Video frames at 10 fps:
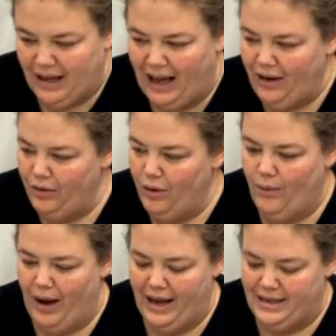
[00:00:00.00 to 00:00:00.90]
I don't know
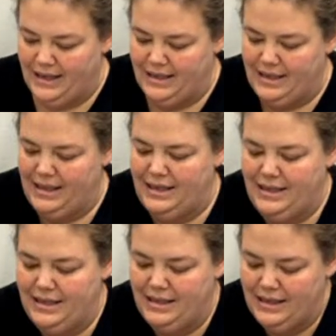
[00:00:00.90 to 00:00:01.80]
why it does
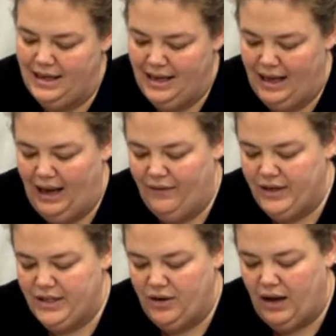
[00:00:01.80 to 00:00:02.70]
this
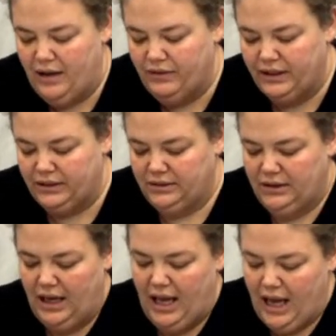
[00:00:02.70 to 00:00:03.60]
every so often.
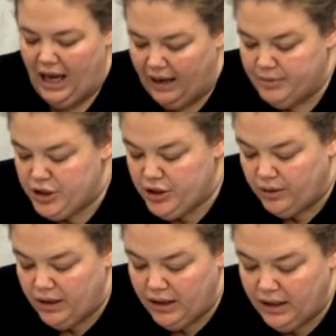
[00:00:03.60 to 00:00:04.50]
I'm
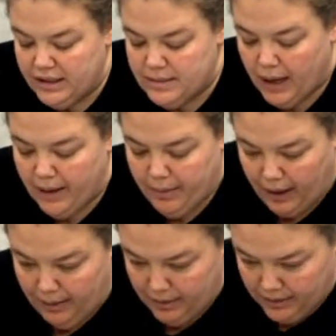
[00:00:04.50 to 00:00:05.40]
sure it's my
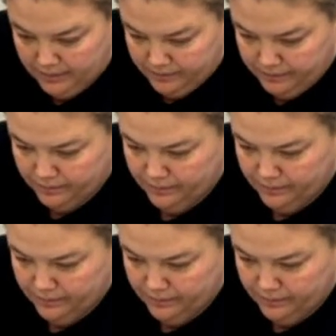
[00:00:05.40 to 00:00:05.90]
problem.